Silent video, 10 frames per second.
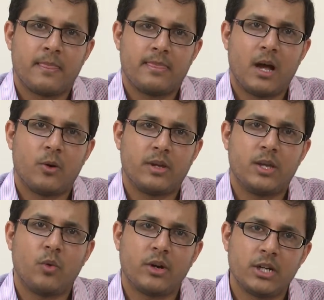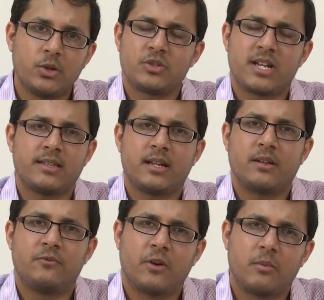Now, he wanted to send that
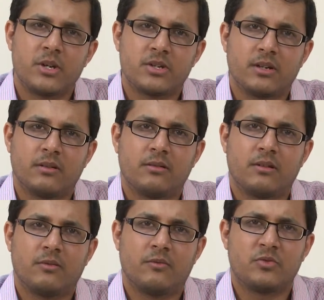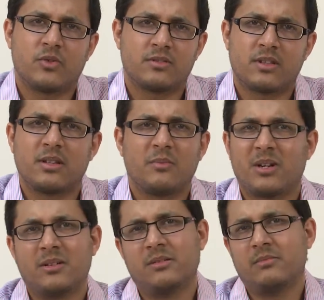information, which was nothing but
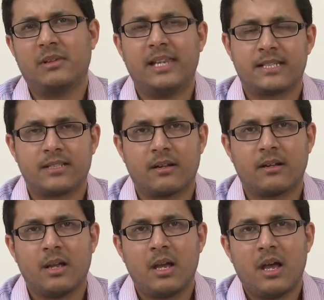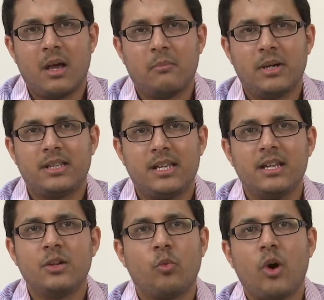a letter, but he
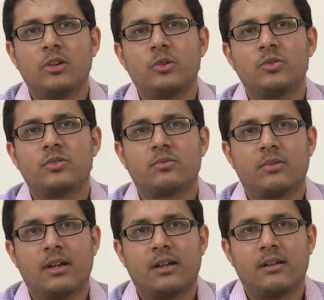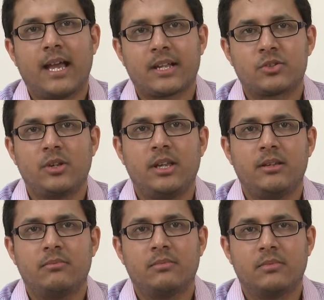did not want to
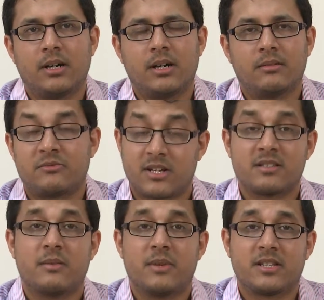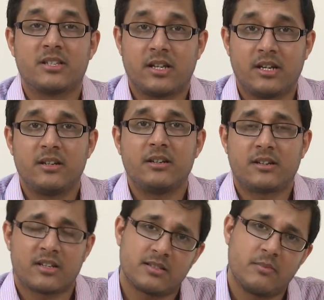actually trust the messenger. He did not
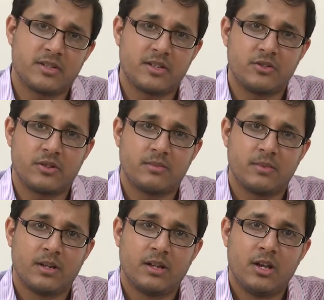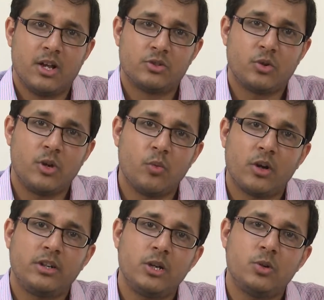trust the messenger. So, he
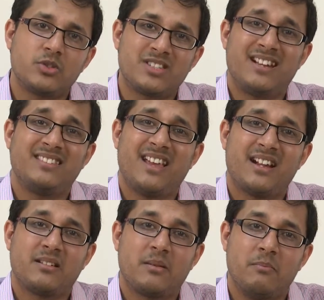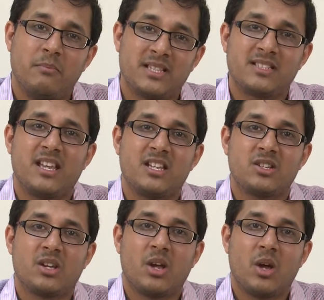wanted to send that message
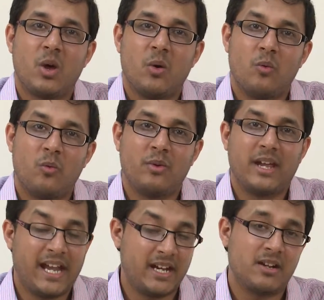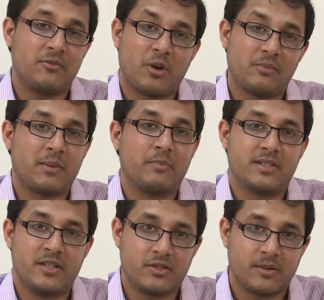hidden from that
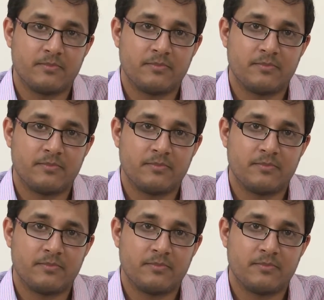messenger.